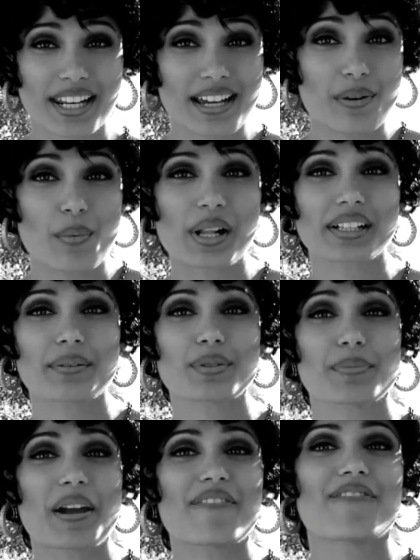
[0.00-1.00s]
and welcome to
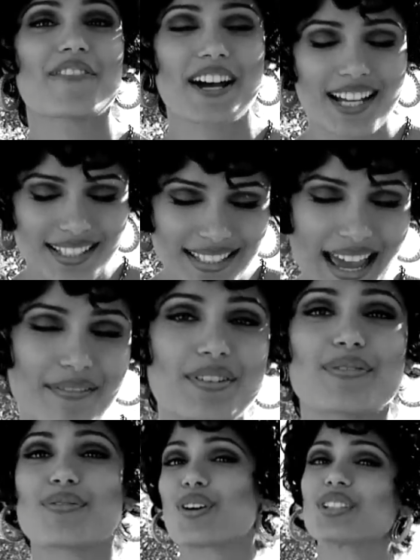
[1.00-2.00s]
my first ever
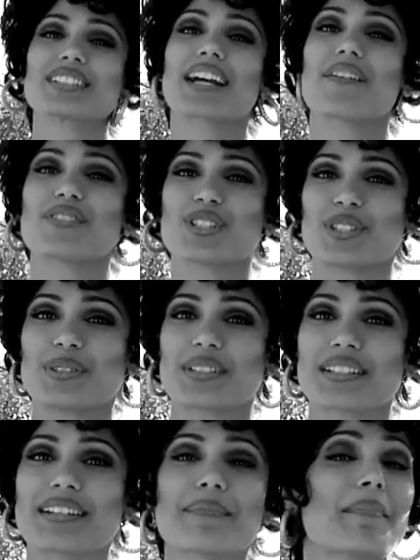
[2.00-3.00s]
Flaunt cover shoot,
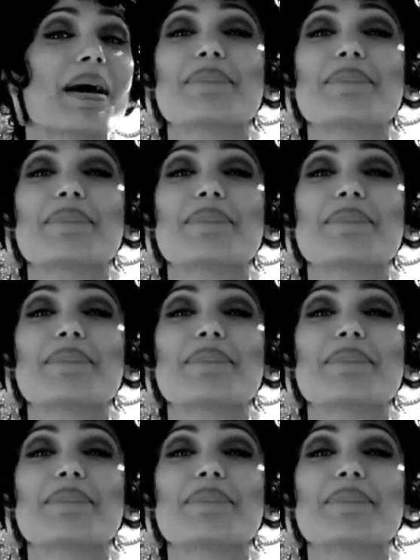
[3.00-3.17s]
my